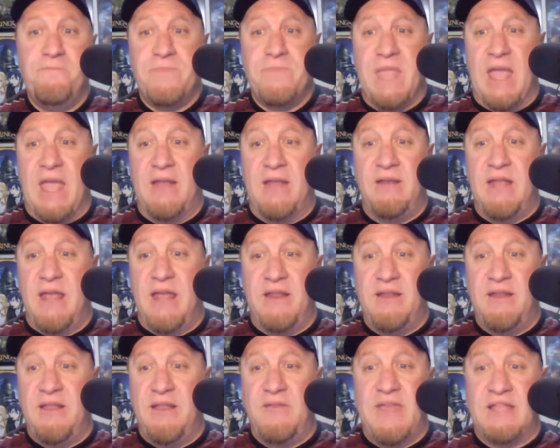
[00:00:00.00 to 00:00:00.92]

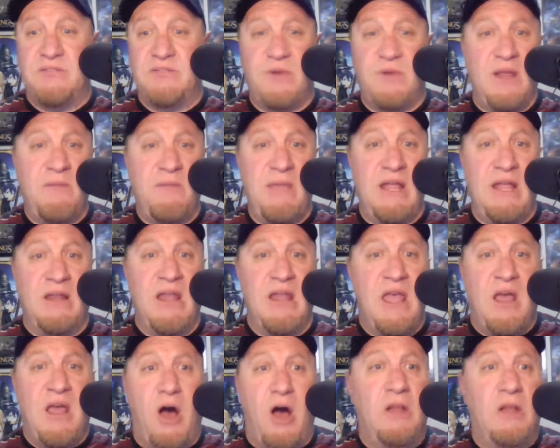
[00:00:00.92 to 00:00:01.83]
And that's what I mean.
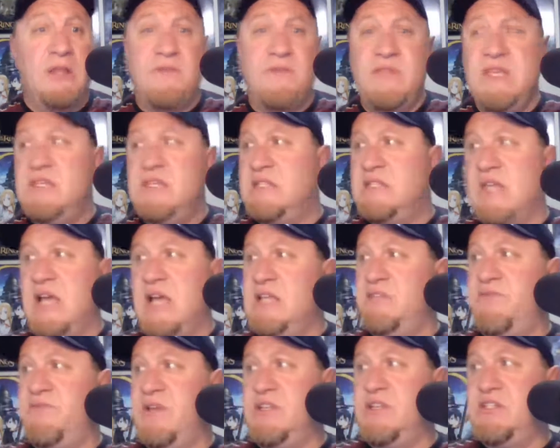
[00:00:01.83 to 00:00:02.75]
All of these
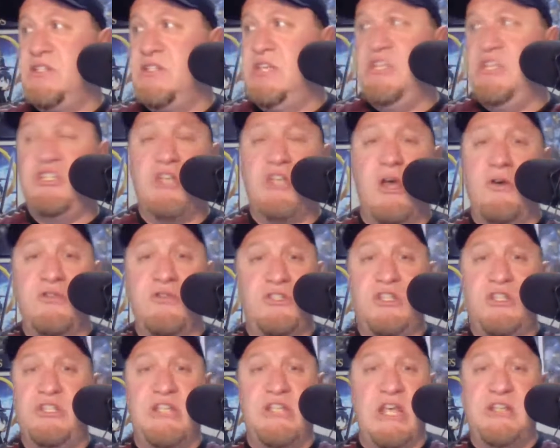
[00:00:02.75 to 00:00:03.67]
science fiction, these shows
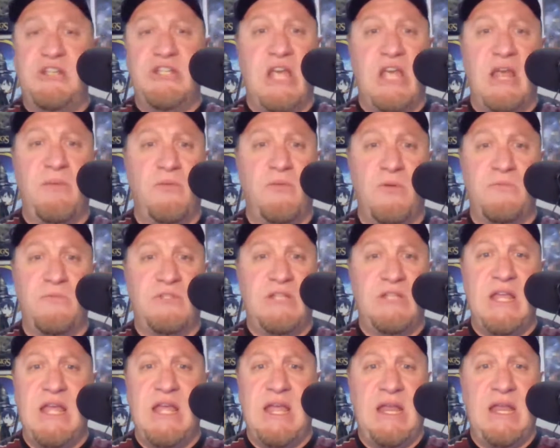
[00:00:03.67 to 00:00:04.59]
that J.J. Abrams
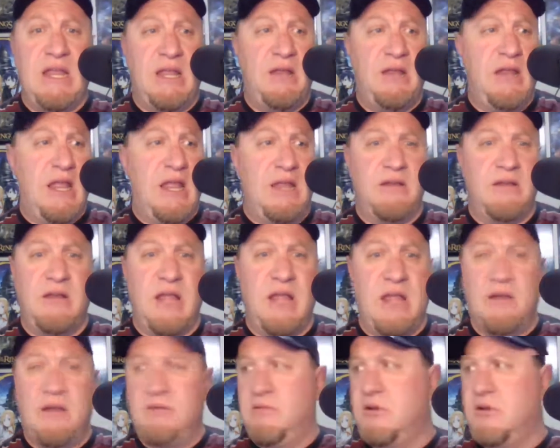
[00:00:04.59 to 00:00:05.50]
did, and
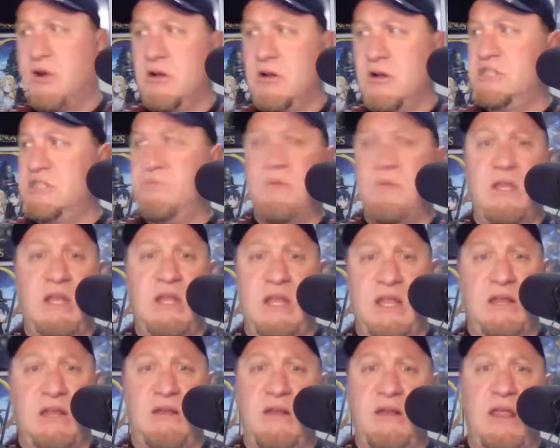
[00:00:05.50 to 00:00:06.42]
Kurtzman
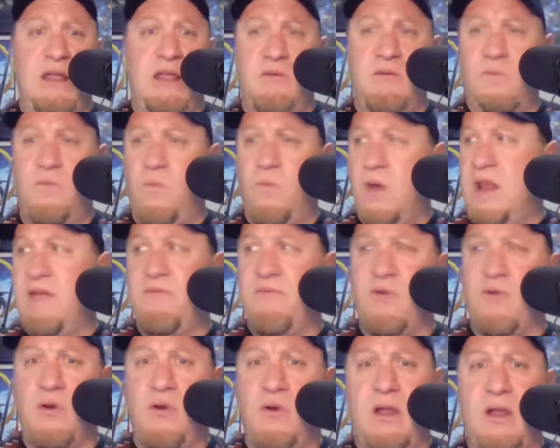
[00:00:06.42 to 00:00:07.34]
and
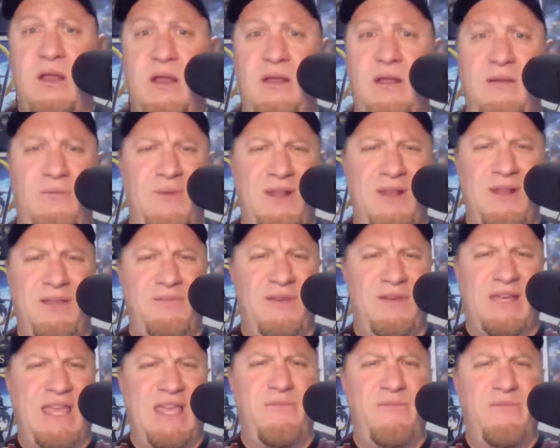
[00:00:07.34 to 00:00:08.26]
whatever, and
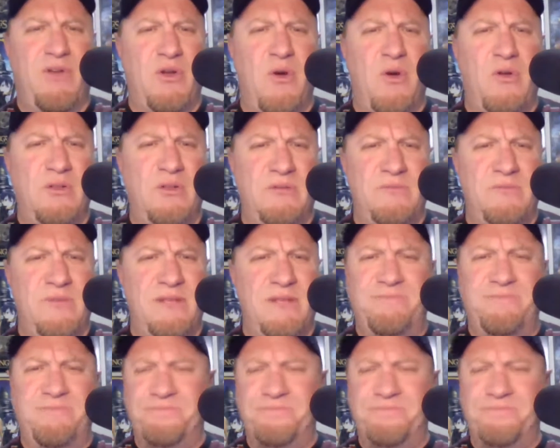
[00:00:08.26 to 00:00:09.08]
Akiva Goldman,